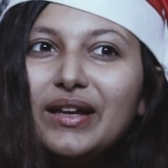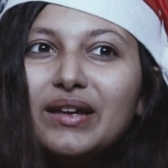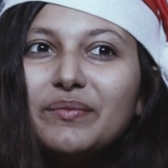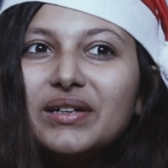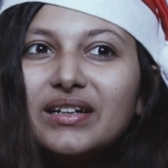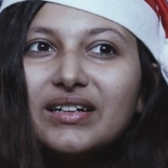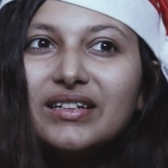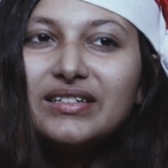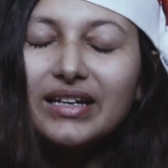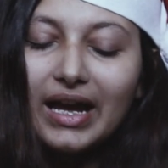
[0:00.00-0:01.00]

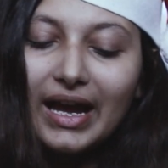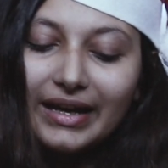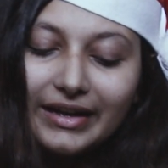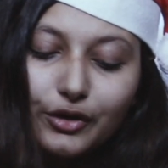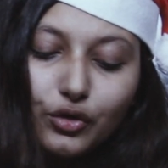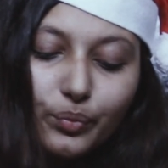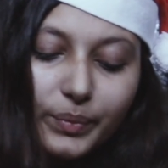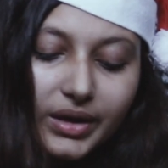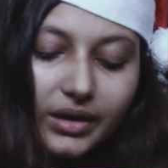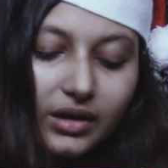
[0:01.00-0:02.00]
because it took
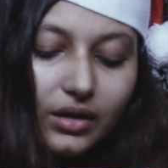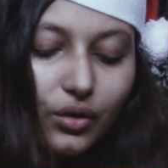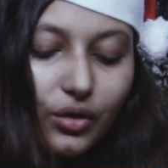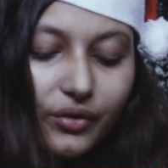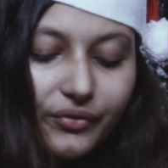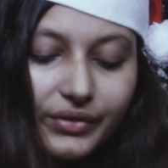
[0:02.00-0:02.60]
me a lot of